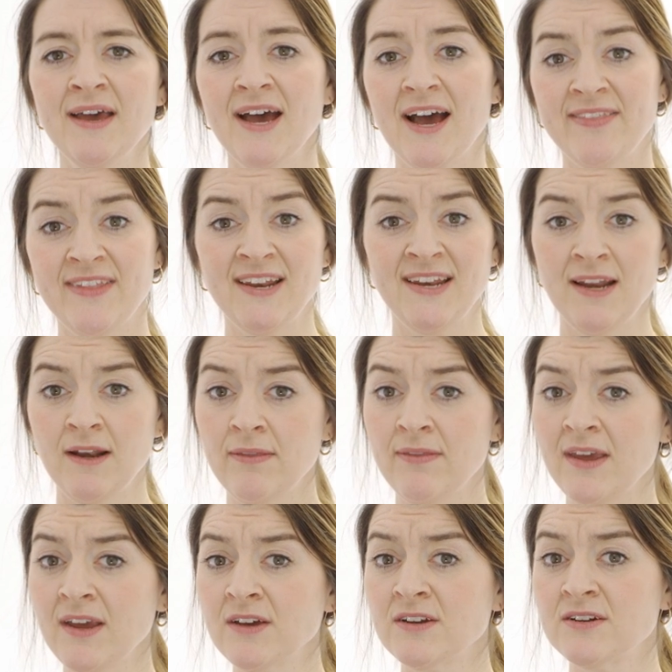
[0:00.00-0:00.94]
and they need
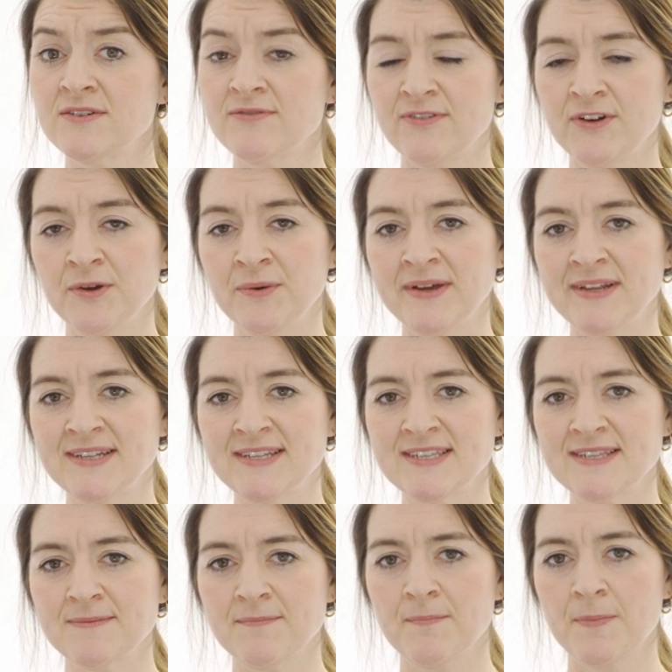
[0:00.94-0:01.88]
thickened
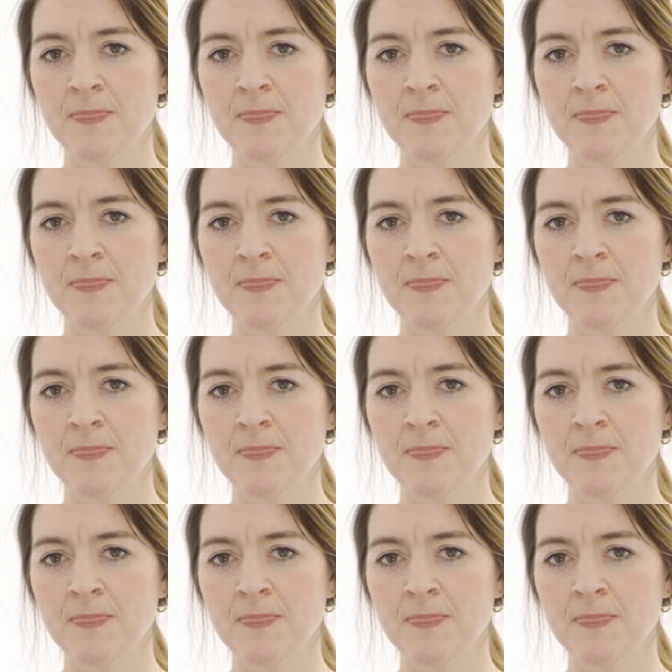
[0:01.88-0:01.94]
fluids.